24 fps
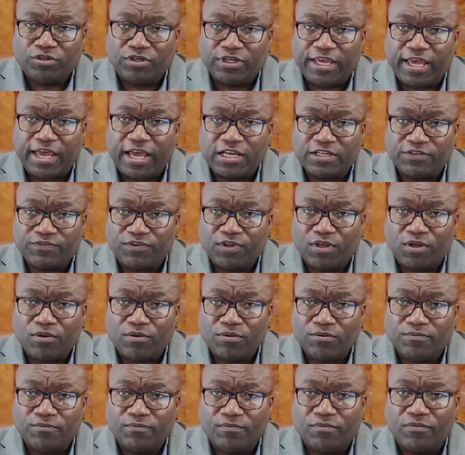your cash
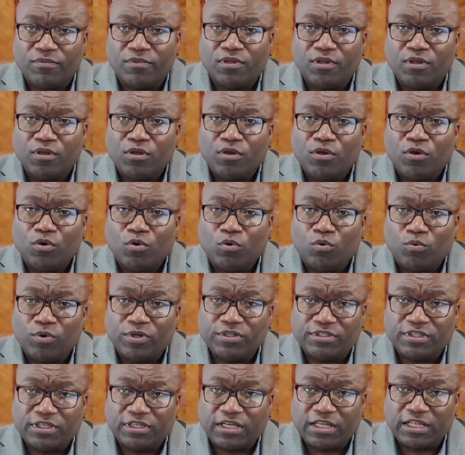flow,
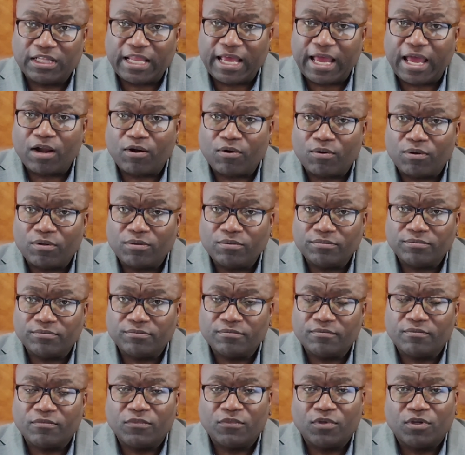what's the collateral,
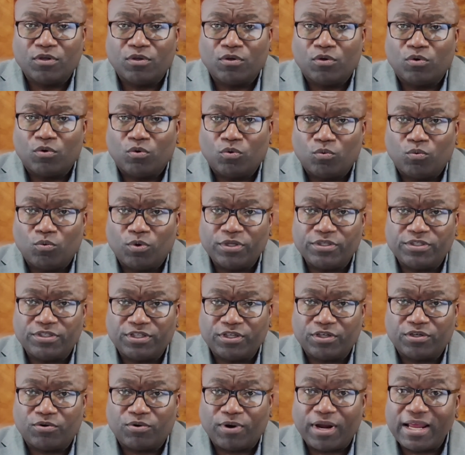what's
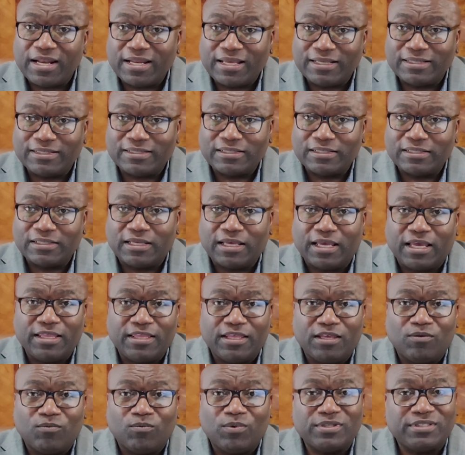the credit, and
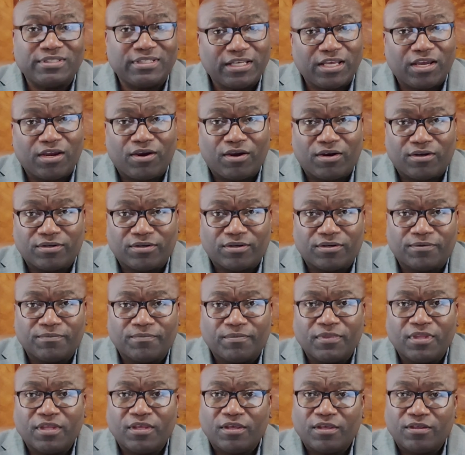then what's the character.
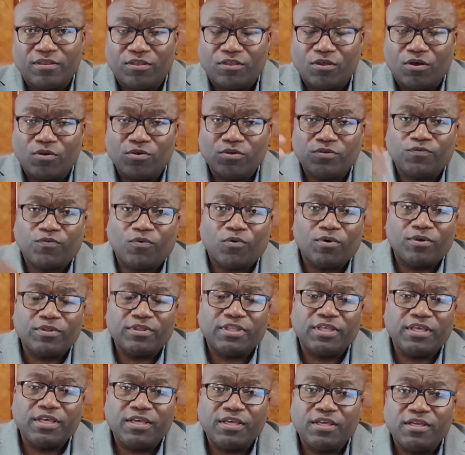Those 4
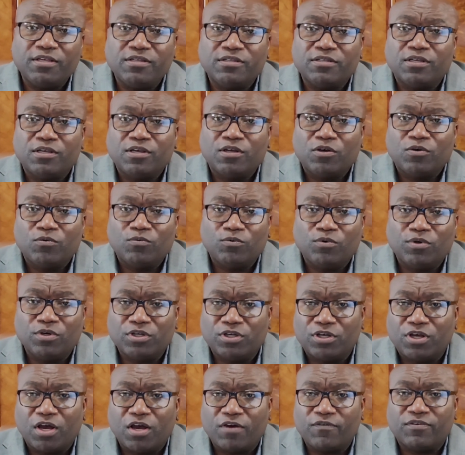things will
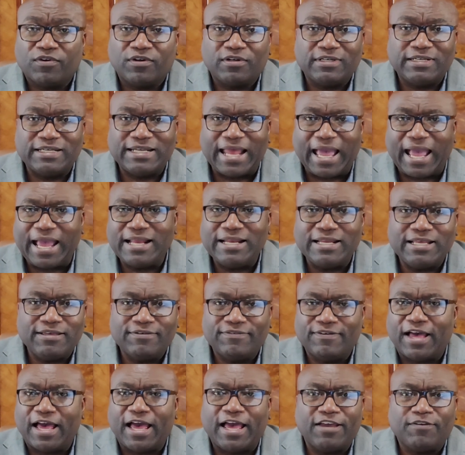govern
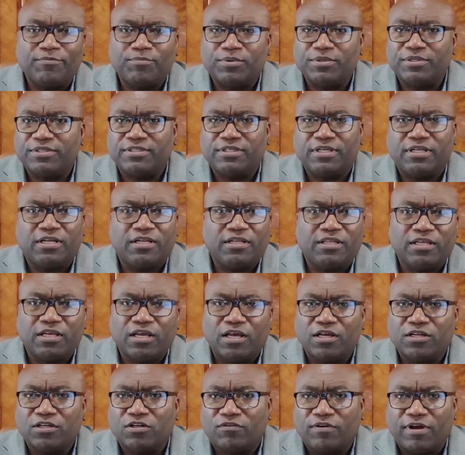95% of the
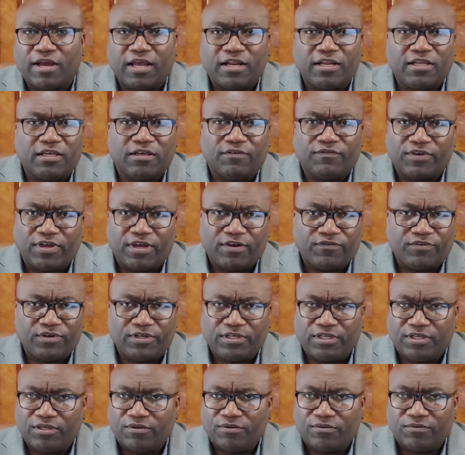underwriting of every
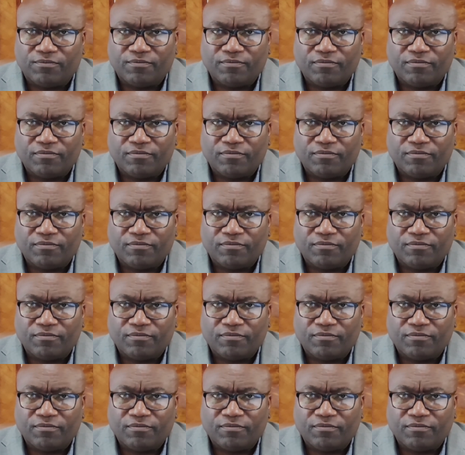deal.